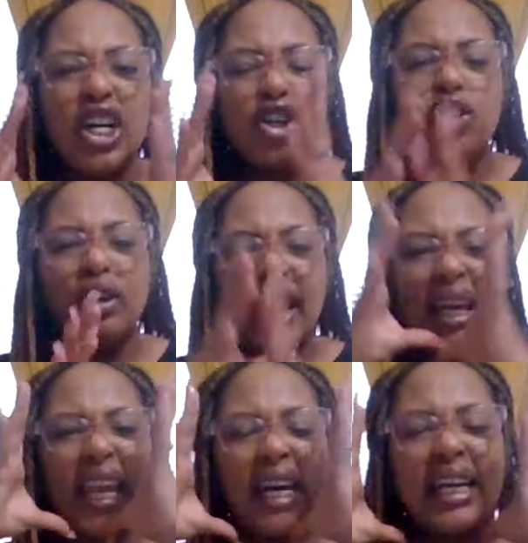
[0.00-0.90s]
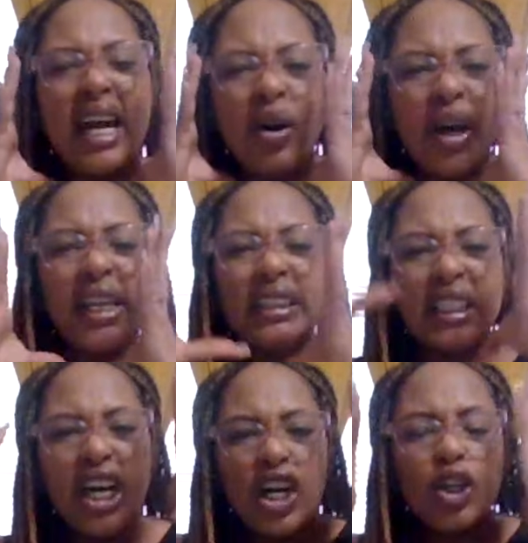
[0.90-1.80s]
You don't like a lot of noise
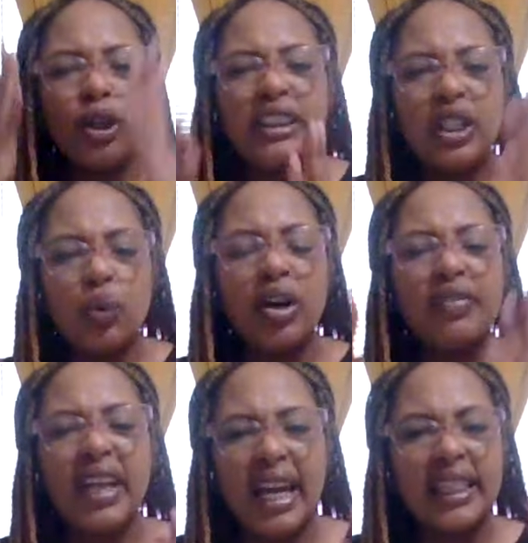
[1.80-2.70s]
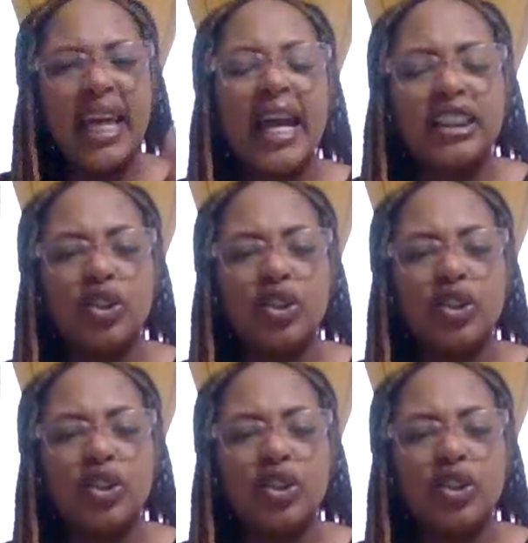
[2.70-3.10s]
and, you know, saying or whatever like that.